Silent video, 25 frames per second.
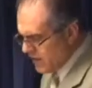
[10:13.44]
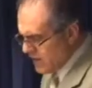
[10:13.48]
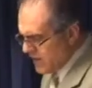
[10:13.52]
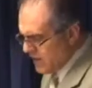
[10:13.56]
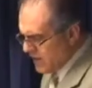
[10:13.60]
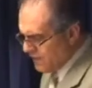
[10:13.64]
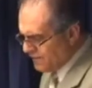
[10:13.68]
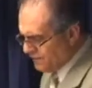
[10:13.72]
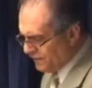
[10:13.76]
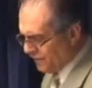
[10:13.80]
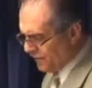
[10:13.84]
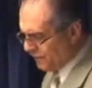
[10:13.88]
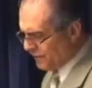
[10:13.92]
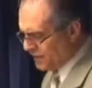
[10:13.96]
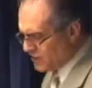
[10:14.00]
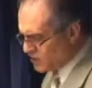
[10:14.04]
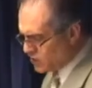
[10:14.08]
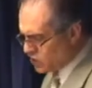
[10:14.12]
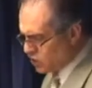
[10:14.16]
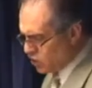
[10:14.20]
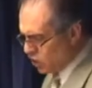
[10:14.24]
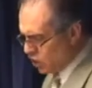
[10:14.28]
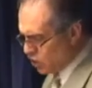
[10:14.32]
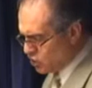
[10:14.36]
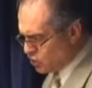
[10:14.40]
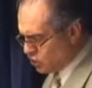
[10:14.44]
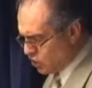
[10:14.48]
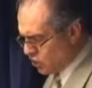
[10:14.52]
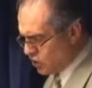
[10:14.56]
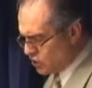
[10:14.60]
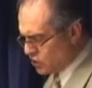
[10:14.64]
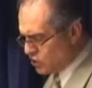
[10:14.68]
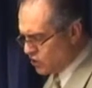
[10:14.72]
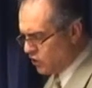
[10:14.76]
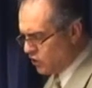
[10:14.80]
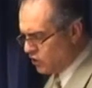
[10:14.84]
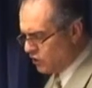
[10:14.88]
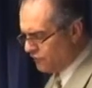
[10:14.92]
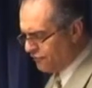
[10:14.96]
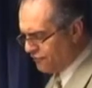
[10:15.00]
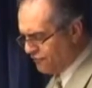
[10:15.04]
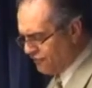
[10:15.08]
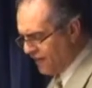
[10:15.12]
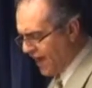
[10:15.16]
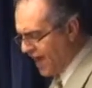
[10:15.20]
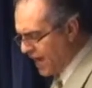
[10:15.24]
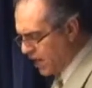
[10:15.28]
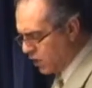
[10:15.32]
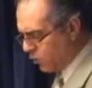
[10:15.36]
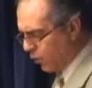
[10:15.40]
For this cause also
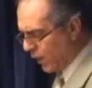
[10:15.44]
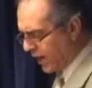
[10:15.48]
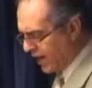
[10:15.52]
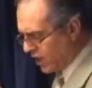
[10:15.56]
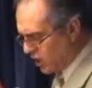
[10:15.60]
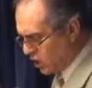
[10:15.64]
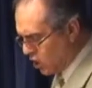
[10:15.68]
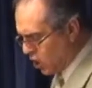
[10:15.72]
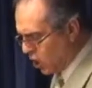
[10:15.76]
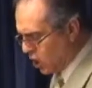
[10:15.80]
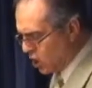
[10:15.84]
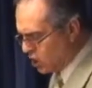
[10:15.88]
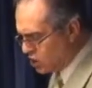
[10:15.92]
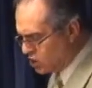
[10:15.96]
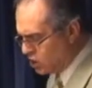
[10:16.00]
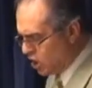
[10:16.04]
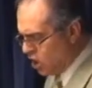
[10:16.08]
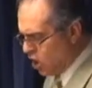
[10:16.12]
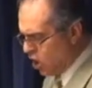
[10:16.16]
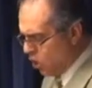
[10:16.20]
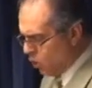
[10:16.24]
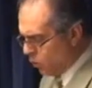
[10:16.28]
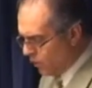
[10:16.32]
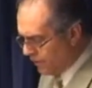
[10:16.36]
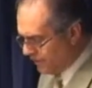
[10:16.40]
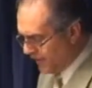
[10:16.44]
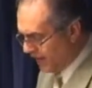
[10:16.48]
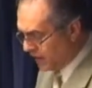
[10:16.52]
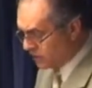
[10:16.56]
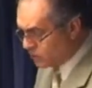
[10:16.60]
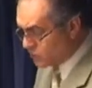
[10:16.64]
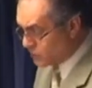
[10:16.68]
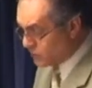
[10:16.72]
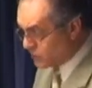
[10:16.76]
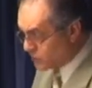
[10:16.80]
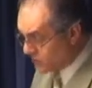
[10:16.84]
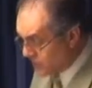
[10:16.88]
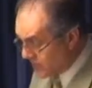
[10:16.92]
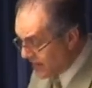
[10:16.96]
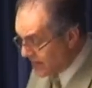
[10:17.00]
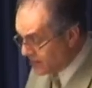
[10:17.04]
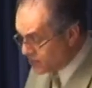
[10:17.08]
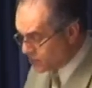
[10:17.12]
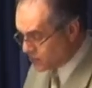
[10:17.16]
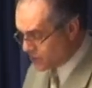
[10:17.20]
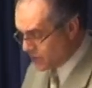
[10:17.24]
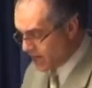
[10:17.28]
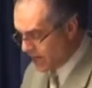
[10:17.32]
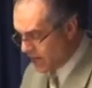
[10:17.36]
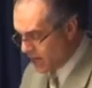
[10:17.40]
thank we God without
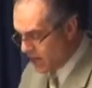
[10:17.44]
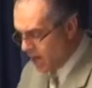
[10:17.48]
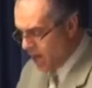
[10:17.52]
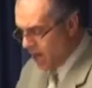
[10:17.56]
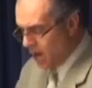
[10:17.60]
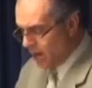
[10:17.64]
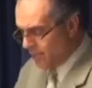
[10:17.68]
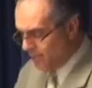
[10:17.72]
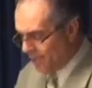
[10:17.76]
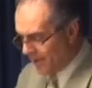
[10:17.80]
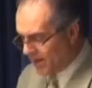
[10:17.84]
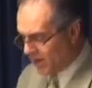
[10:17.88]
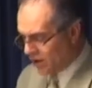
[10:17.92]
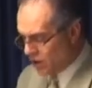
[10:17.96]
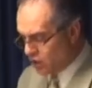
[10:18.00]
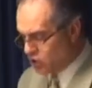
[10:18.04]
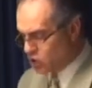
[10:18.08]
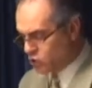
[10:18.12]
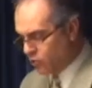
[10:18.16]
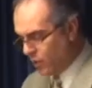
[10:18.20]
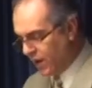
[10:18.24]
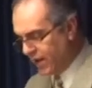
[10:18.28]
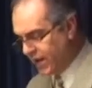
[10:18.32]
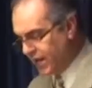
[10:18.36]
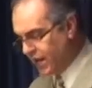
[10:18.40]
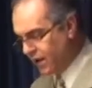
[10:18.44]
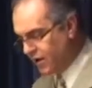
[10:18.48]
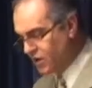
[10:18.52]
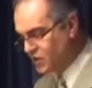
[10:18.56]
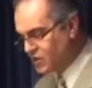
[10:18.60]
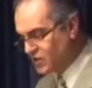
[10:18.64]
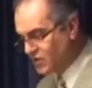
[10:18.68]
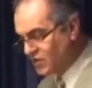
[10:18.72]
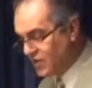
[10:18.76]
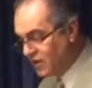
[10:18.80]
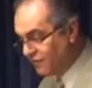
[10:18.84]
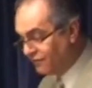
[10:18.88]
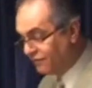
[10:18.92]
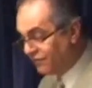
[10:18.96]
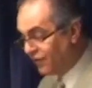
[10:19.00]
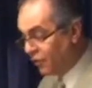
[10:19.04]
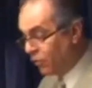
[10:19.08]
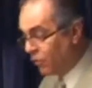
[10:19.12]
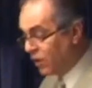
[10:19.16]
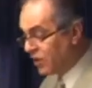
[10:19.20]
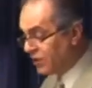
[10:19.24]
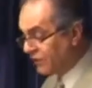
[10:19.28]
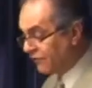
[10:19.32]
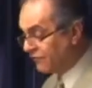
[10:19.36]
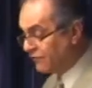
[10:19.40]
ceasing, because when you received the
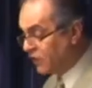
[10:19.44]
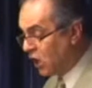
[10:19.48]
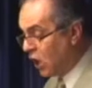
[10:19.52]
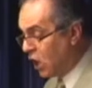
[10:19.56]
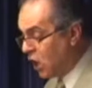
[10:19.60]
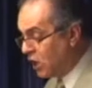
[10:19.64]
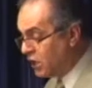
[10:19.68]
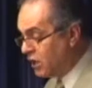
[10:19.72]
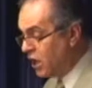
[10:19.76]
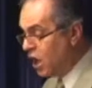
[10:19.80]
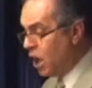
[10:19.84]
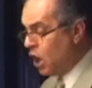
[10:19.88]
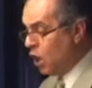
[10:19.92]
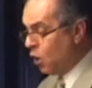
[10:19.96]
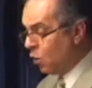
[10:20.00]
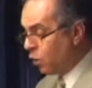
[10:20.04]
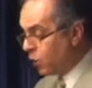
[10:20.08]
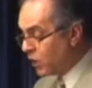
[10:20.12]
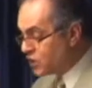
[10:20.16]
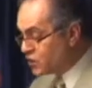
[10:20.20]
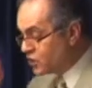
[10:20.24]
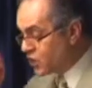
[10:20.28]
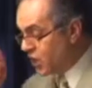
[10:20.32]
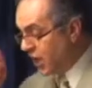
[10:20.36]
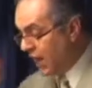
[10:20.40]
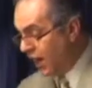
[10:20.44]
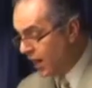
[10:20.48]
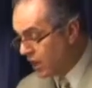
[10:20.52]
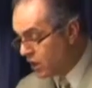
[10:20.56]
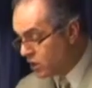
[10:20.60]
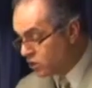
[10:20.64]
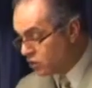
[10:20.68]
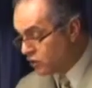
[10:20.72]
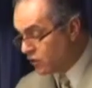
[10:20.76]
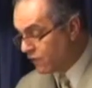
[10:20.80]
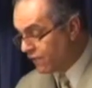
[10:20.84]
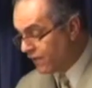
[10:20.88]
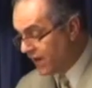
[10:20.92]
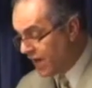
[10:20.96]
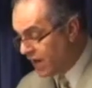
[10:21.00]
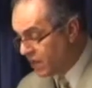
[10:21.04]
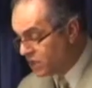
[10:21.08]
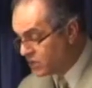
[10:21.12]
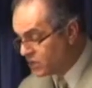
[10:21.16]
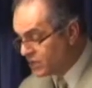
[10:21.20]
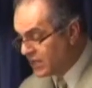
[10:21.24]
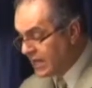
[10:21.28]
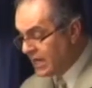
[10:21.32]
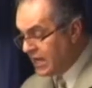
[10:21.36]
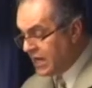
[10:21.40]
Word of God, which you heard of
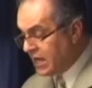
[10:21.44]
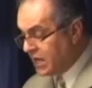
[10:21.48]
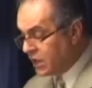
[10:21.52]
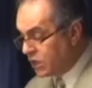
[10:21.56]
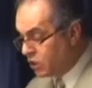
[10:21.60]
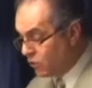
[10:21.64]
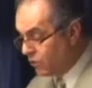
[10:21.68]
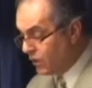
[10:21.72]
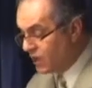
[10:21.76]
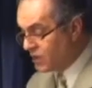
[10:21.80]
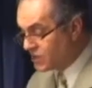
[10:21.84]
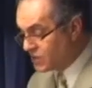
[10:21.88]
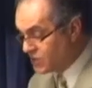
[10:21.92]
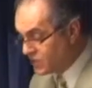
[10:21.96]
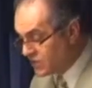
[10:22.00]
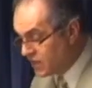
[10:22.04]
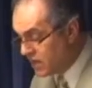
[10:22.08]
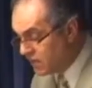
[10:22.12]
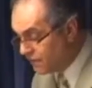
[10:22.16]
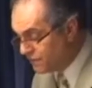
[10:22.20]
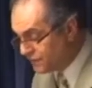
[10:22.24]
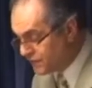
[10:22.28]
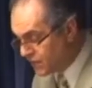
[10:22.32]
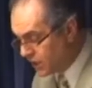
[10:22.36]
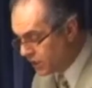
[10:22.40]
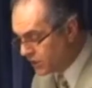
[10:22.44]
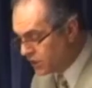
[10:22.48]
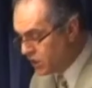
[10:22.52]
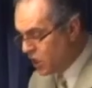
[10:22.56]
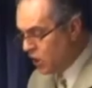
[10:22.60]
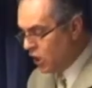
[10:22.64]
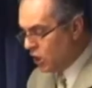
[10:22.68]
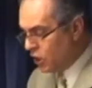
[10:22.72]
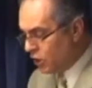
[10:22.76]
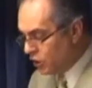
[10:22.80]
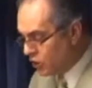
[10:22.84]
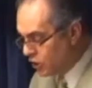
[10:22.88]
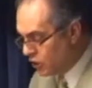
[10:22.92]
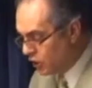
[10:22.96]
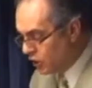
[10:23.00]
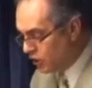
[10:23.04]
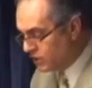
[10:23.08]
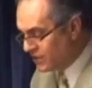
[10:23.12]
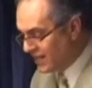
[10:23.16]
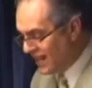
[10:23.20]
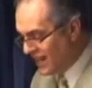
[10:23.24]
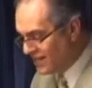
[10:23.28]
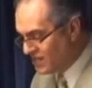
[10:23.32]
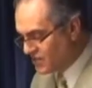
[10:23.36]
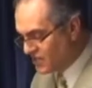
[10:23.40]
us, you received it not
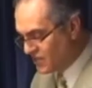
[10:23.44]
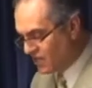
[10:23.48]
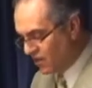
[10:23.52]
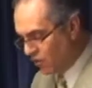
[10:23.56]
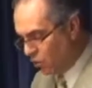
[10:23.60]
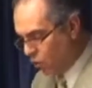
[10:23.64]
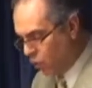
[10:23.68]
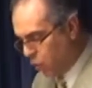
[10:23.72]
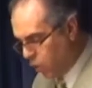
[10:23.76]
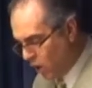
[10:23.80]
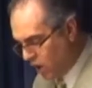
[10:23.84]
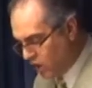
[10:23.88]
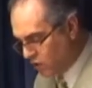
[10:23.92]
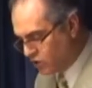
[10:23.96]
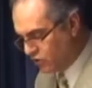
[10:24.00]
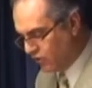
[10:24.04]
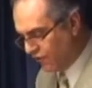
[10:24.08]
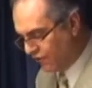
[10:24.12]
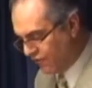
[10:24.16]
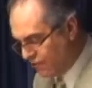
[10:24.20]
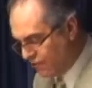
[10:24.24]
as the word of